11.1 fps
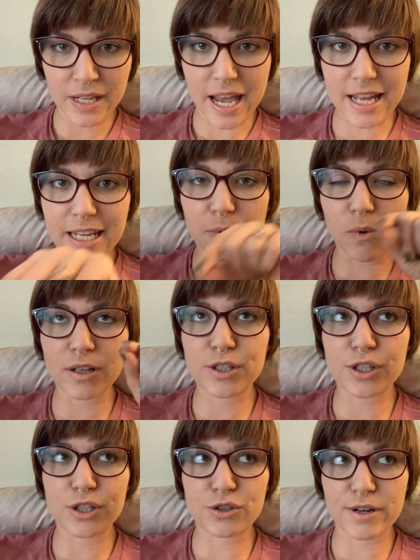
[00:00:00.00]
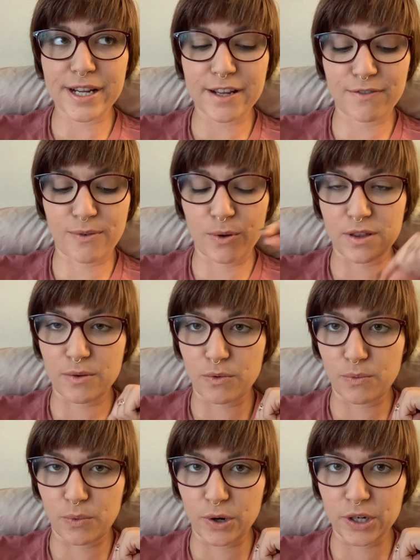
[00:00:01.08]
And he wants to trade it for the
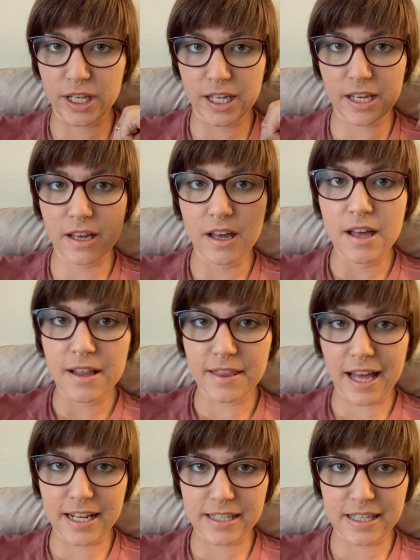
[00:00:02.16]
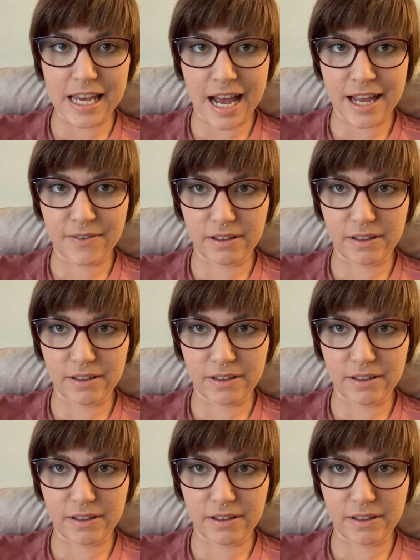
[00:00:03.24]
Wyrdkey that is the Eye of